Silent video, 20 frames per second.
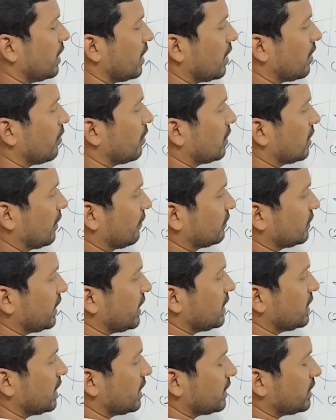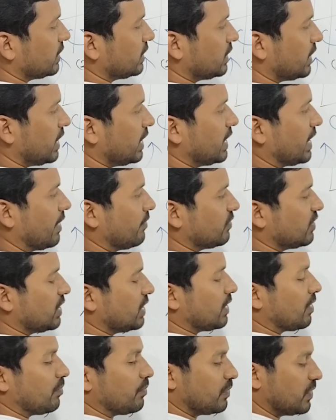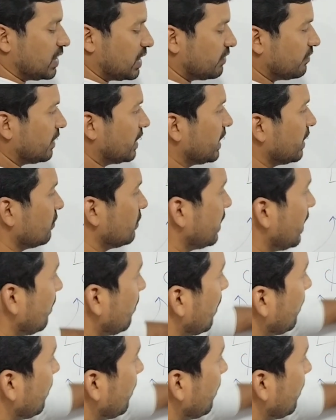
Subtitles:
about of 360 3 times it will give same